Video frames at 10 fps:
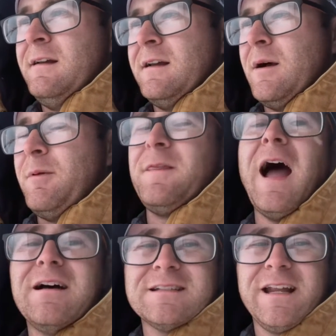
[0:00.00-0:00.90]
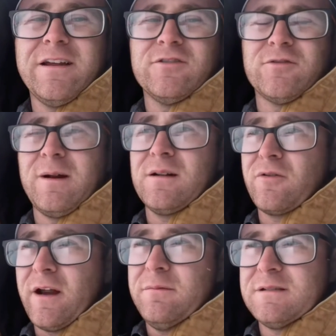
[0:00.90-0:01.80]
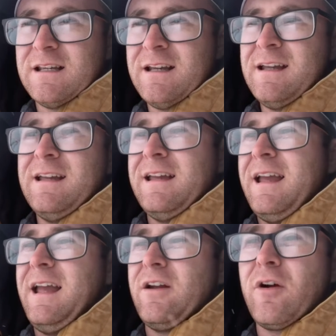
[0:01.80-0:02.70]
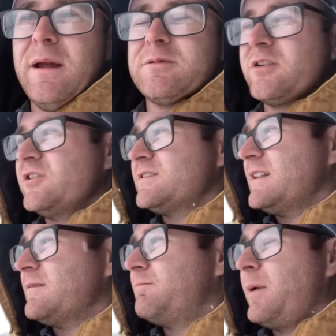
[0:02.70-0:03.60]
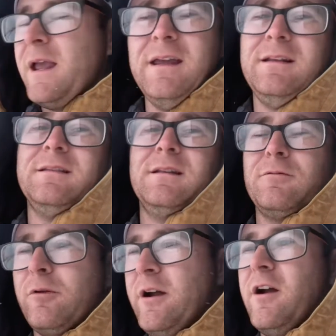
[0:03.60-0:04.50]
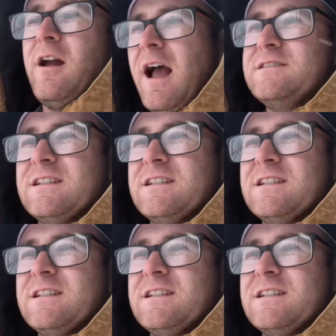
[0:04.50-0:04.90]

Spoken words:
a couple thousand acres around grapes, and grapes are just a pain in the rear.